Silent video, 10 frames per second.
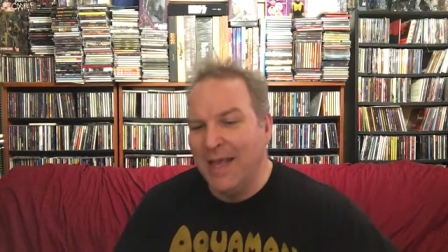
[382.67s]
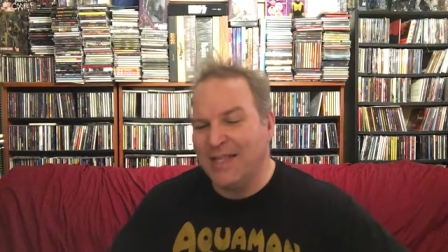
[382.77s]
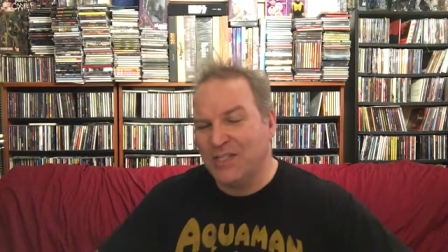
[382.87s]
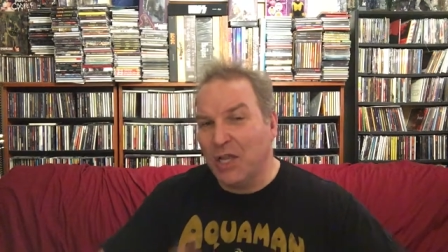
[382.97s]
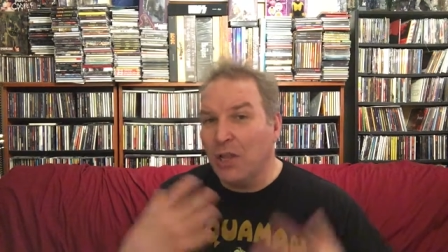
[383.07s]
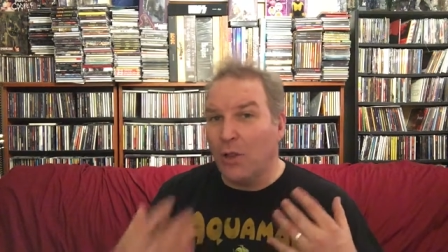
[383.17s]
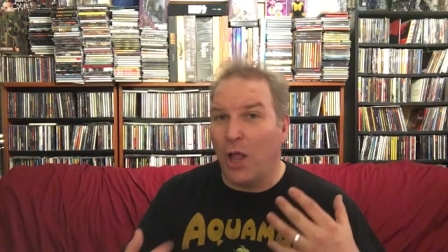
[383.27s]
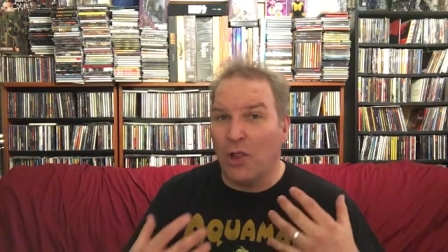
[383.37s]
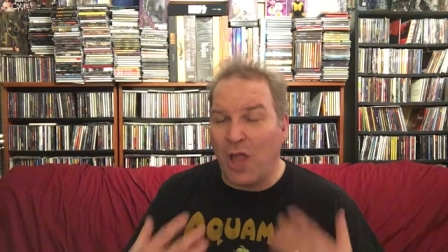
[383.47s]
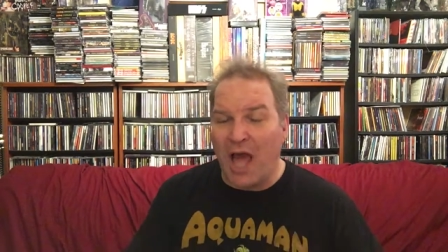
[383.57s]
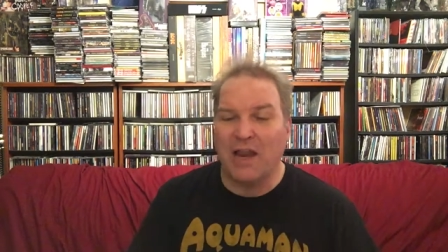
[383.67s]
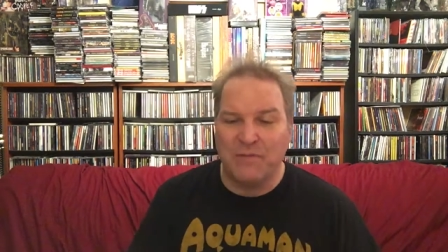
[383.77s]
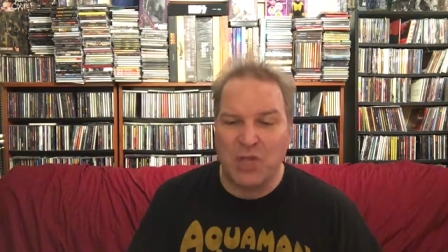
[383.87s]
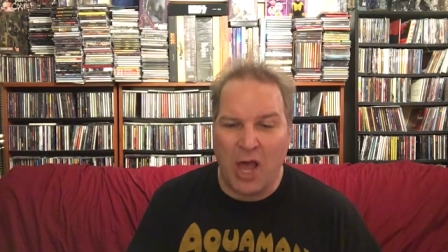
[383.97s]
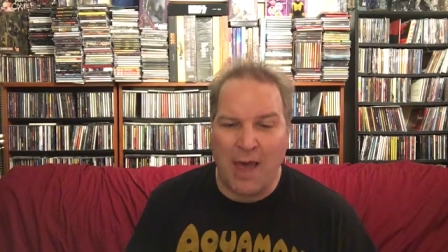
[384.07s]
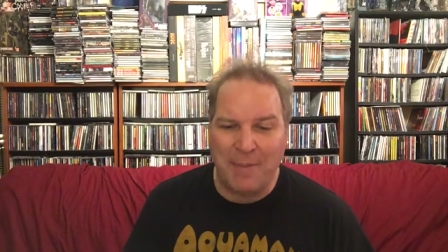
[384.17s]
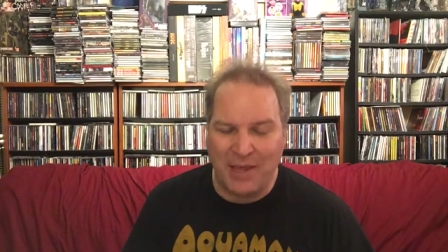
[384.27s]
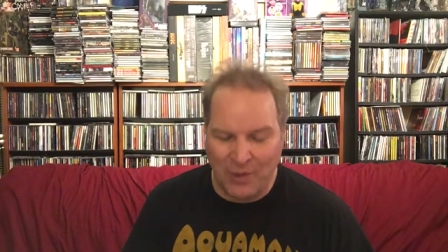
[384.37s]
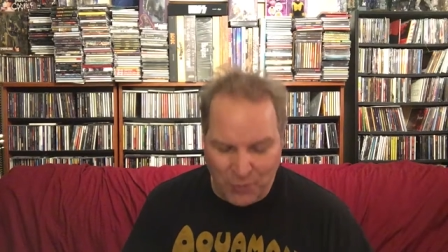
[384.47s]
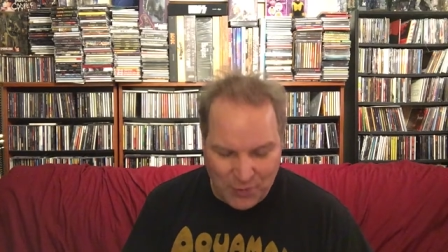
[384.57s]
it's still a lot of
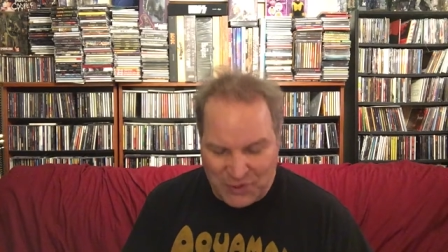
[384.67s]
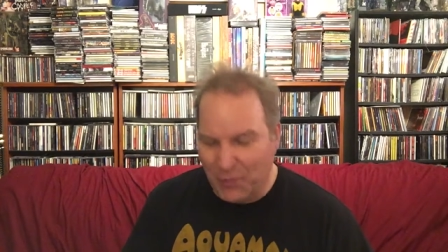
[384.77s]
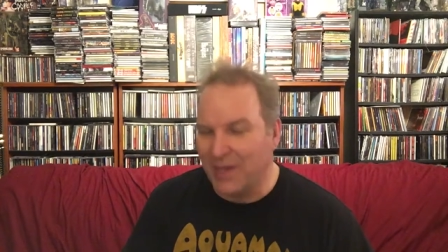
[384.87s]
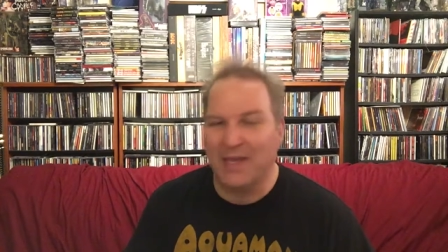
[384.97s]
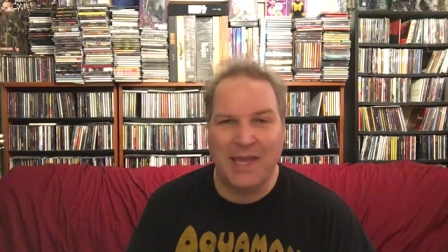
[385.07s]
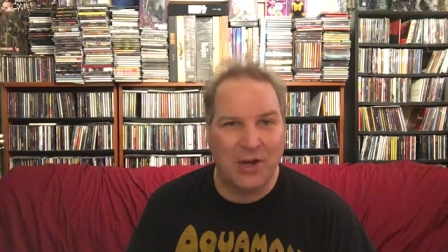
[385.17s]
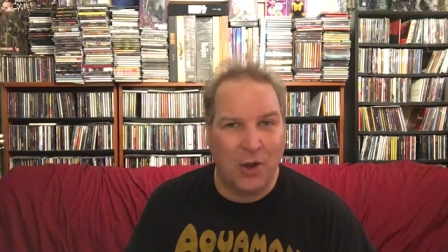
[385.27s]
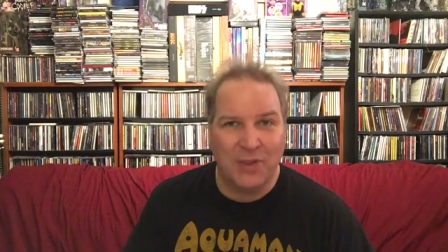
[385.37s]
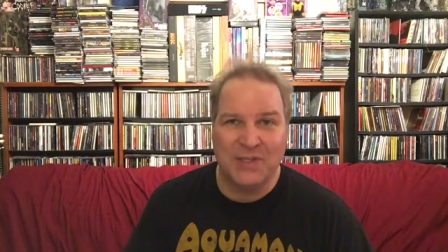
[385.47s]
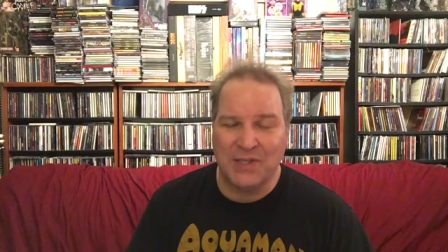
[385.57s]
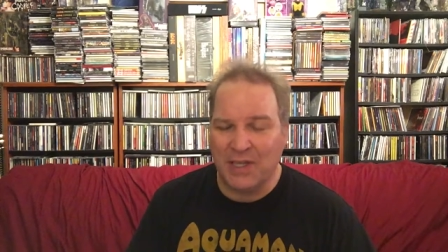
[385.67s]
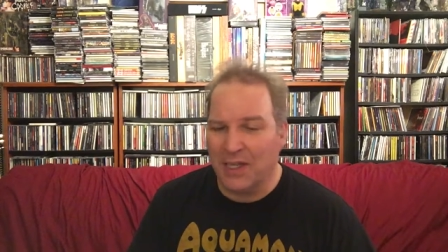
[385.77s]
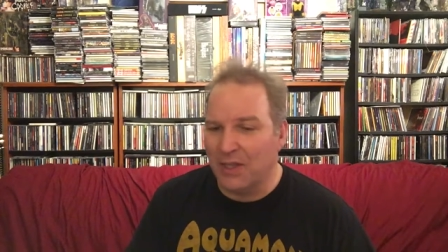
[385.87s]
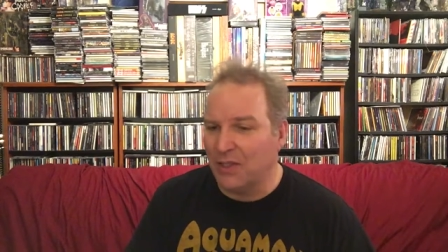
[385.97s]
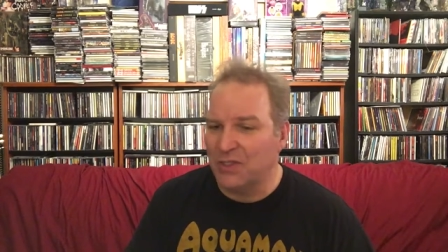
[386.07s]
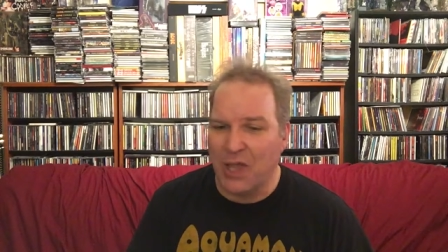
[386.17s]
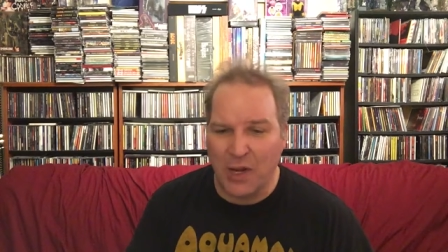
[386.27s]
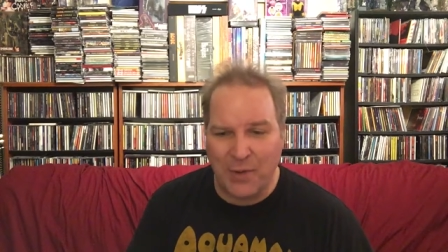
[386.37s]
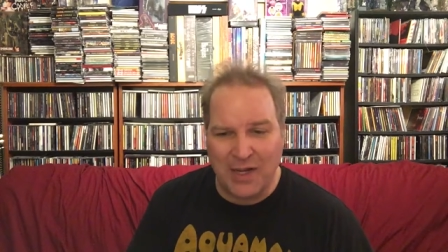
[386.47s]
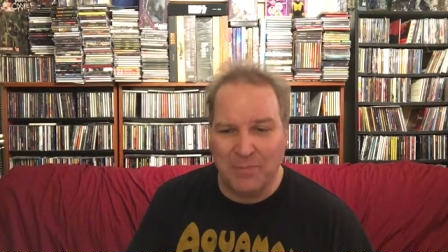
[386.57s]
Tommy who's doing, again, all the singing, the
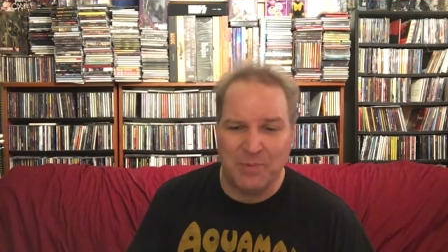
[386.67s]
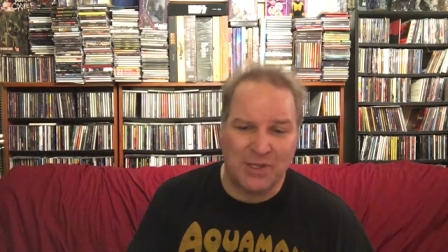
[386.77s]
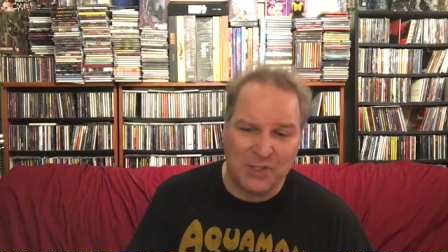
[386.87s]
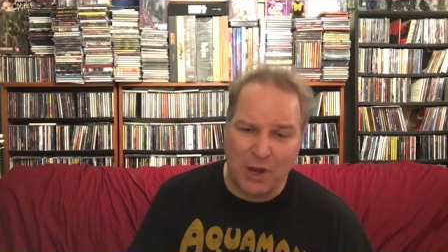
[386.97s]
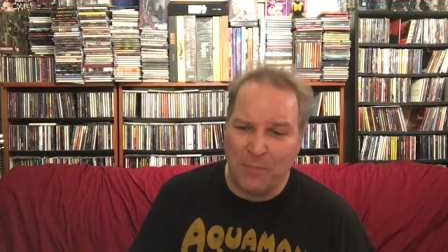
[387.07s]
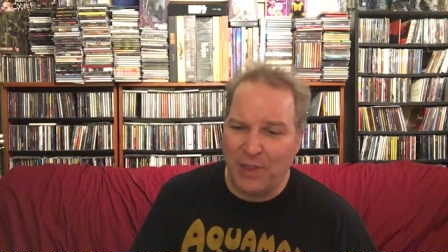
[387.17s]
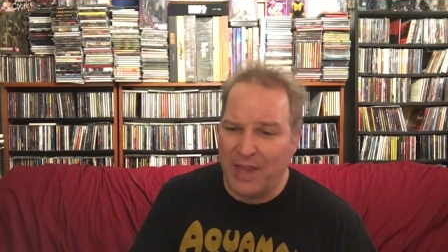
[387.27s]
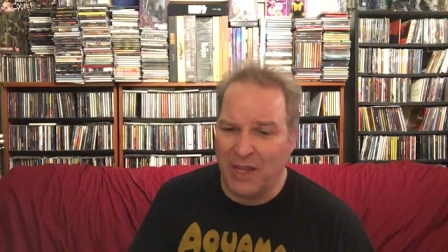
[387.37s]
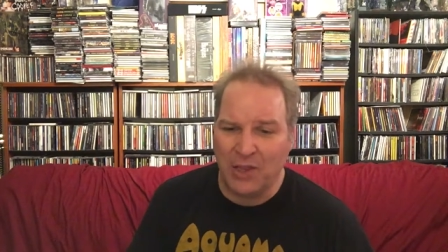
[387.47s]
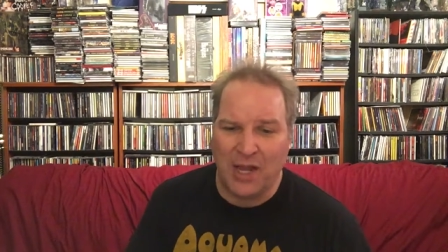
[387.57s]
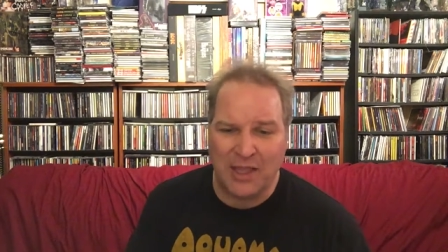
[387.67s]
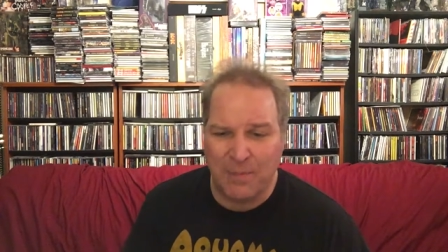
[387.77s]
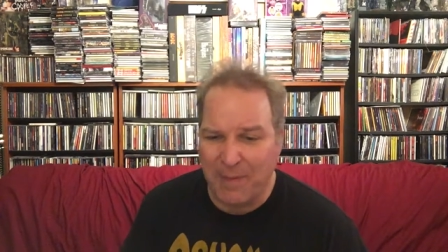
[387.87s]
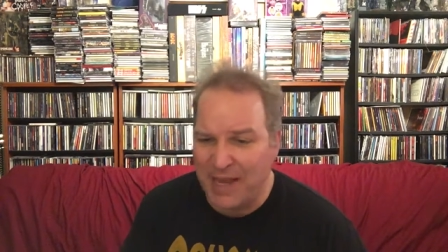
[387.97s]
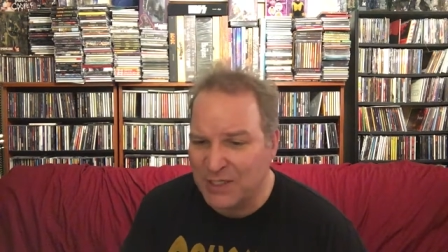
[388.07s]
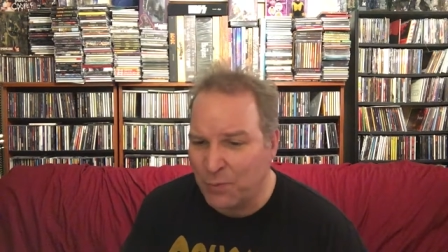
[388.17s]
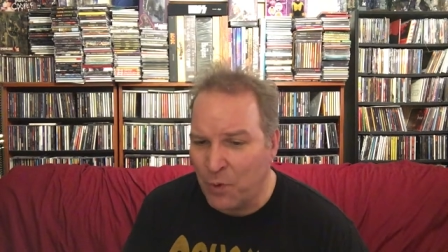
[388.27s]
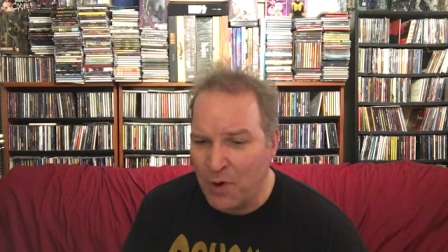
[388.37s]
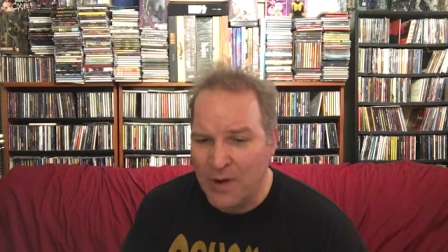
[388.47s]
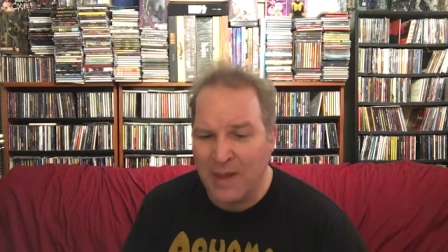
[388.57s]
songwriting, the guitar playing, a lot of the bass
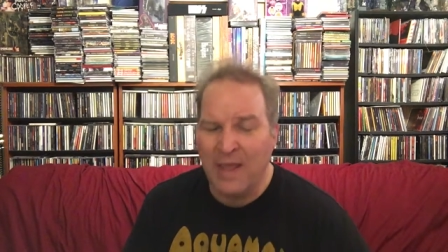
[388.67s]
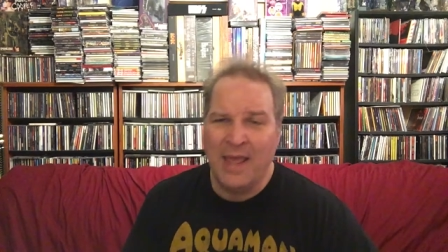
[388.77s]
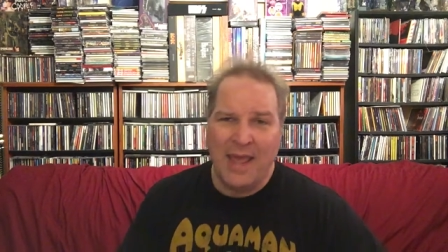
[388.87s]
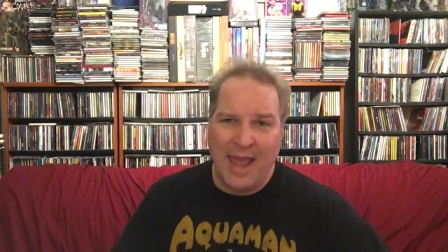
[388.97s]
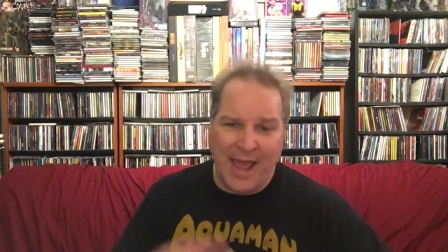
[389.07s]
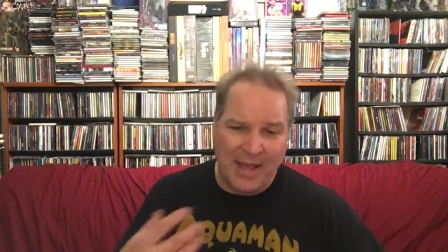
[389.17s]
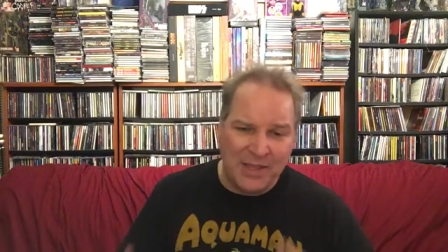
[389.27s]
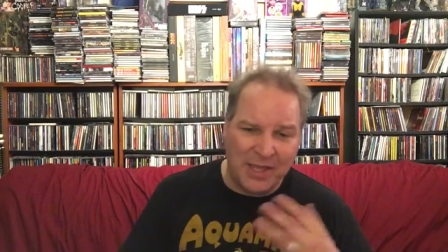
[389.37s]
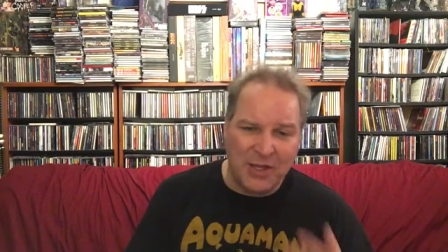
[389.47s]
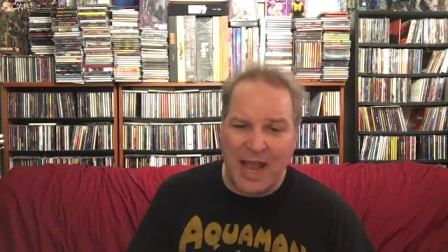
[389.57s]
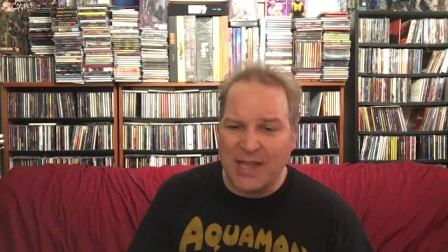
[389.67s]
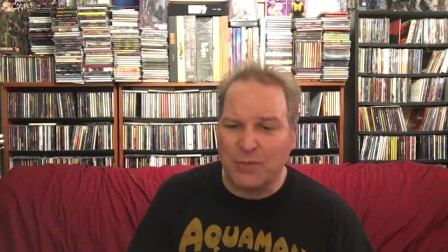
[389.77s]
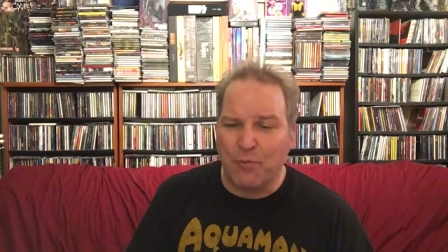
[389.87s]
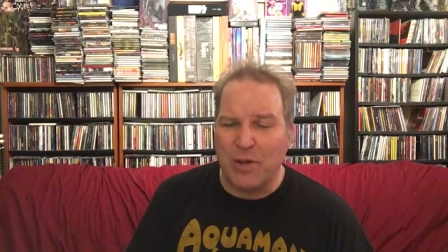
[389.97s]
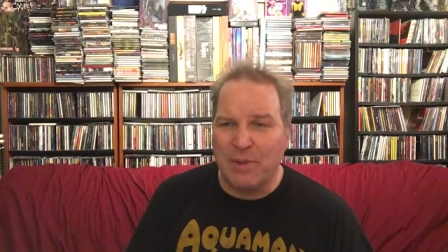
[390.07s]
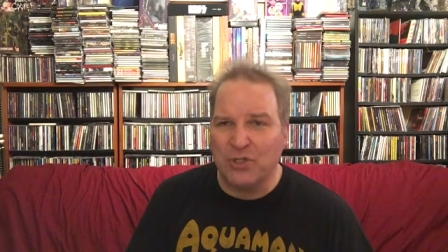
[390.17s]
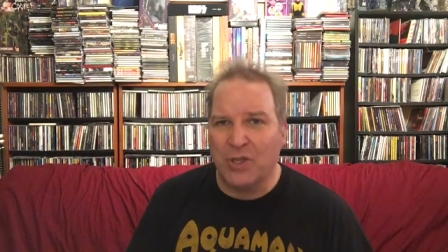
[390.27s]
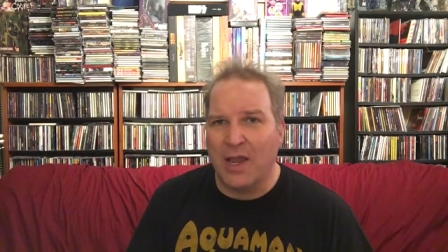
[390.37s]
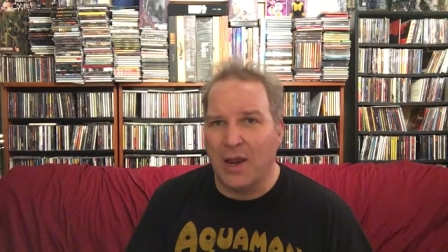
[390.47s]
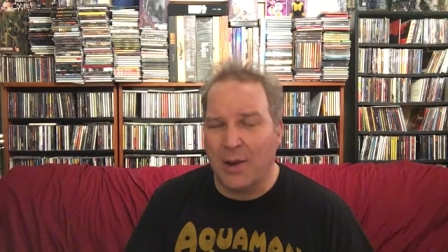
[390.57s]
work, and the other guys are pretty much
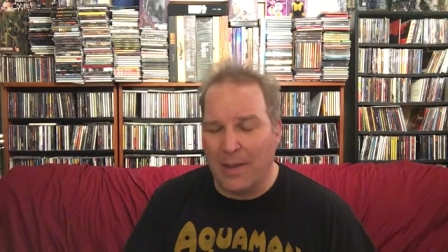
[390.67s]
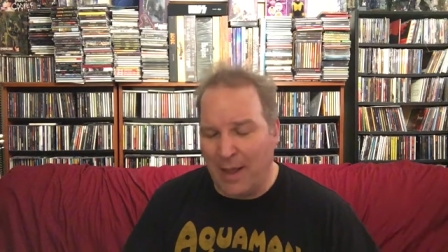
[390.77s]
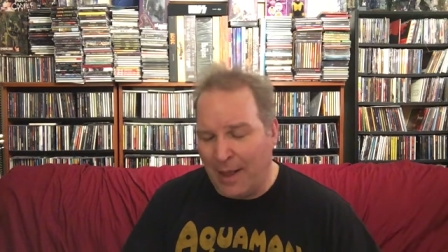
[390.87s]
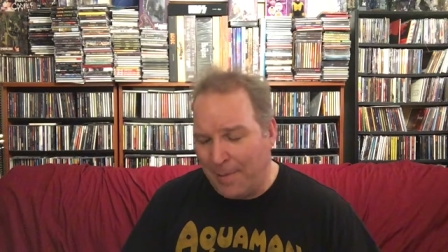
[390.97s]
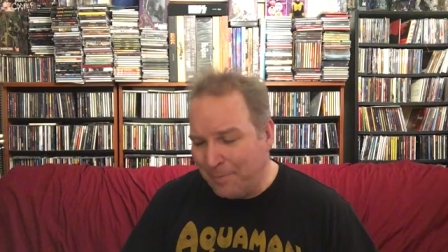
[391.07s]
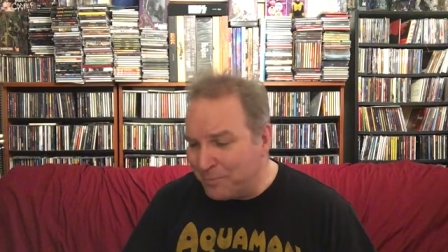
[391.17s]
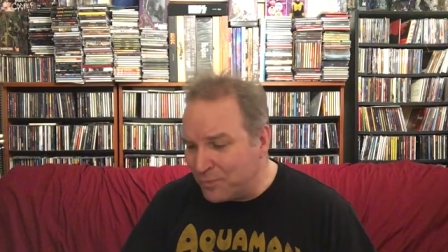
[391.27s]
there um,